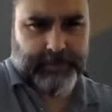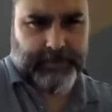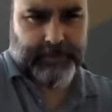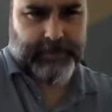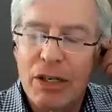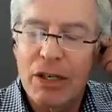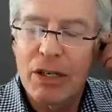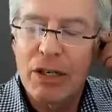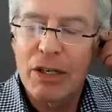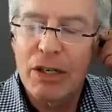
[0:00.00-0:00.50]

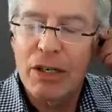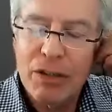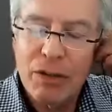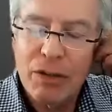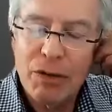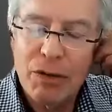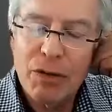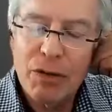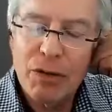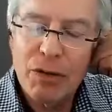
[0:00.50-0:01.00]
Yeah, I
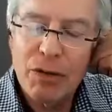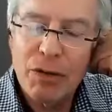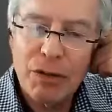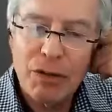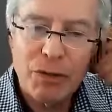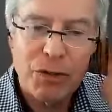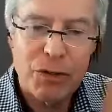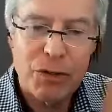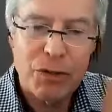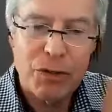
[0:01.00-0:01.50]
think
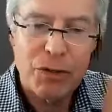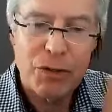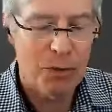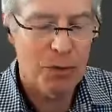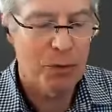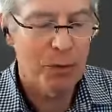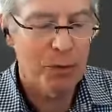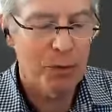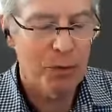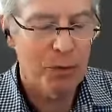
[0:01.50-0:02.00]

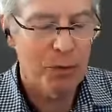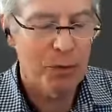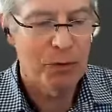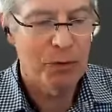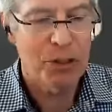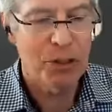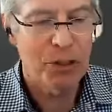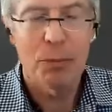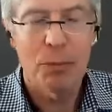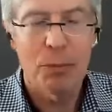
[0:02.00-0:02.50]
we've
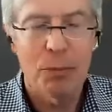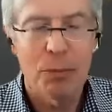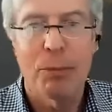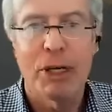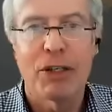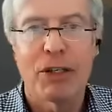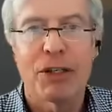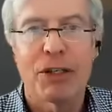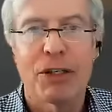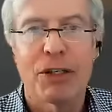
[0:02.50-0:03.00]
talked a little bit
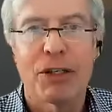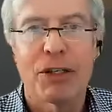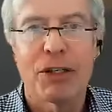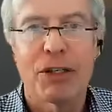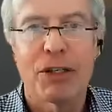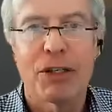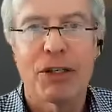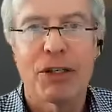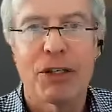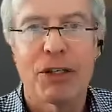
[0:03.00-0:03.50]
about this,
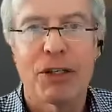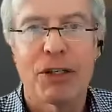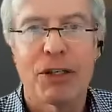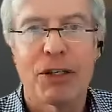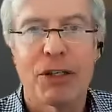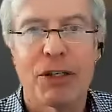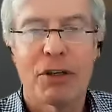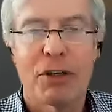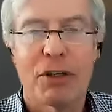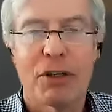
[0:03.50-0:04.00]
getting
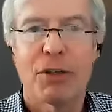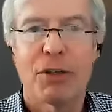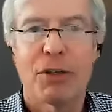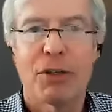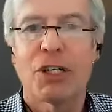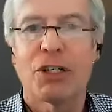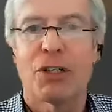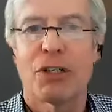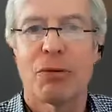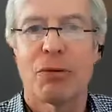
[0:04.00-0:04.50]
ready for
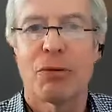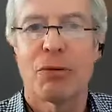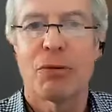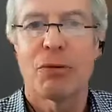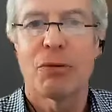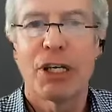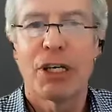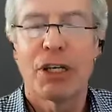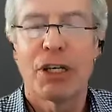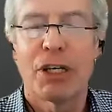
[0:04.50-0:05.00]
this session. We
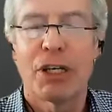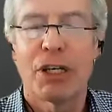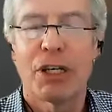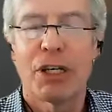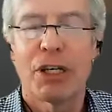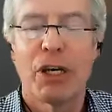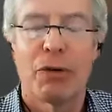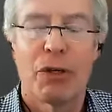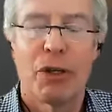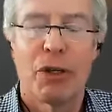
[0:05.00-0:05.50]
were saying,
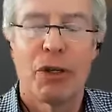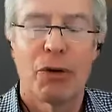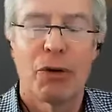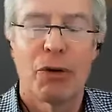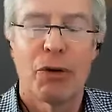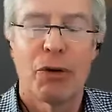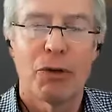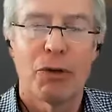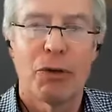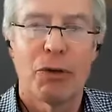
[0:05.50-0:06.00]

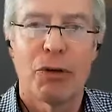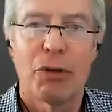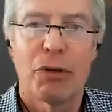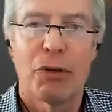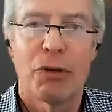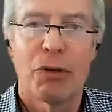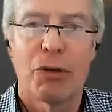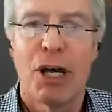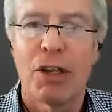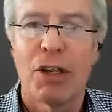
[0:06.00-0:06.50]
there
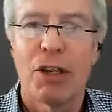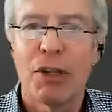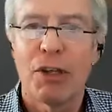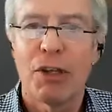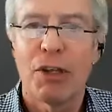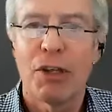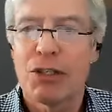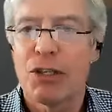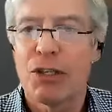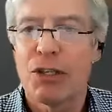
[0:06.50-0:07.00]
are a lot of
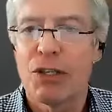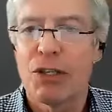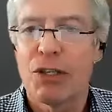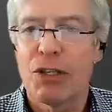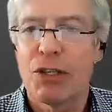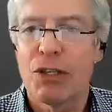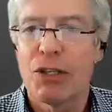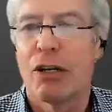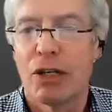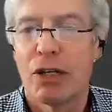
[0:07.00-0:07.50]
things
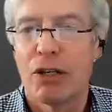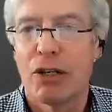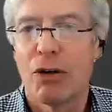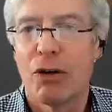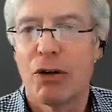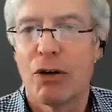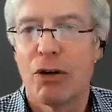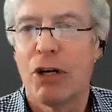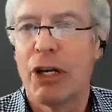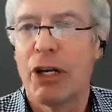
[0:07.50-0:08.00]
that
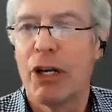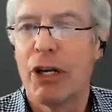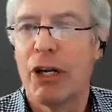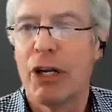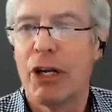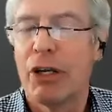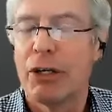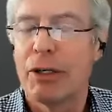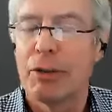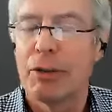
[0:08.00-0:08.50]
go
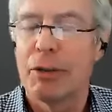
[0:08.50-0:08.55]
on.